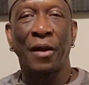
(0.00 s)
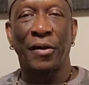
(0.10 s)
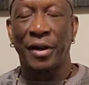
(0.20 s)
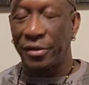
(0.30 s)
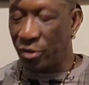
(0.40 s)

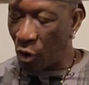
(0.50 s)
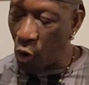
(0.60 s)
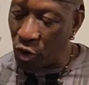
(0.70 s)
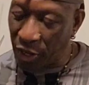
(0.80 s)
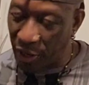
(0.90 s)
All right.
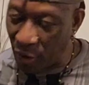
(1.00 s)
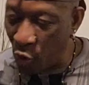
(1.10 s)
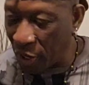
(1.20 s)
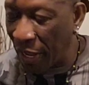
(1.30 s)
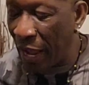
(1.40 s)
Okay.
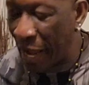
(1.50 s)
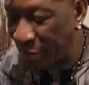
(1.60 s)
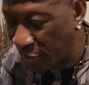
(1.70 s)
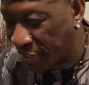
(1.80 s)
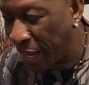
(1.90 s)
Okay. I
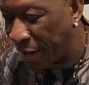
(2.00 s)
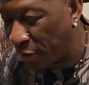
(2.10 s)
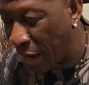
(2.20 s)
understand.